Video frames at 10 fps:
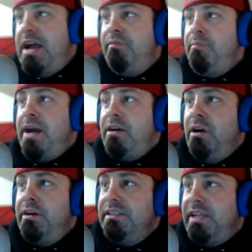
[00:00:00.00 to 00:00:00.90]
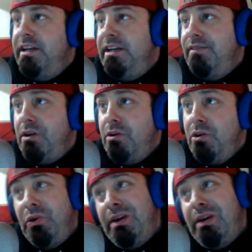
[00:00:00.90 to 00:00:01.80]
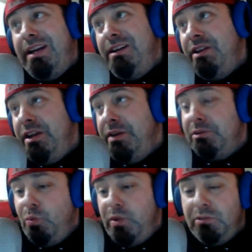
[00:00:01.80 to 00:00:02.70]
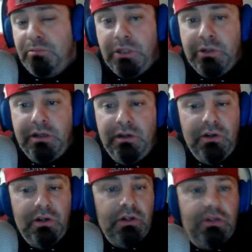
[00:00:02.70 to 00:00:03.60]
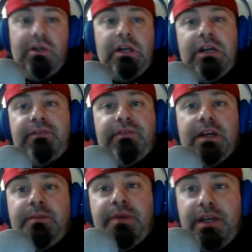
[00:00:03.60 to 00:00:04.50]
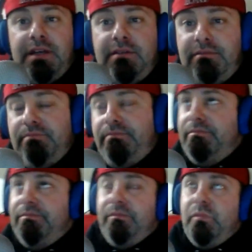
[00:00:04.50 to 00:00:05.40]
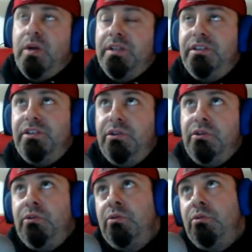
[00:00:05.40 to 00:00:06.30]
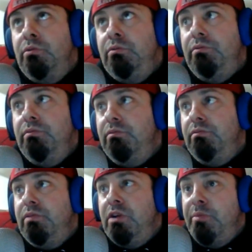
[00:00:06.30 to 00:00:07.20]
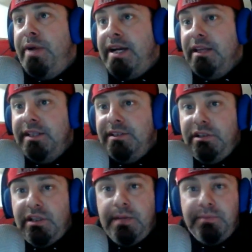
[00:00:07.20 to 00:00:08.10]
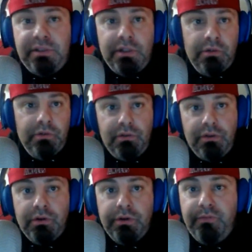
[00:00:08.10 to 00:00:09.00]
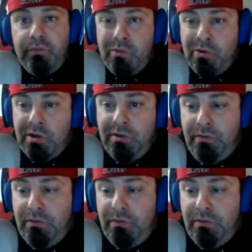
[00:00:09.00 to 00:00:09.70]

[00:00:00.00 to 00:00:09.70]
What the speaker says: I want to have him back on because I didn't know that he was a whistleblower. If anybody wants to go back and listen to episode 34,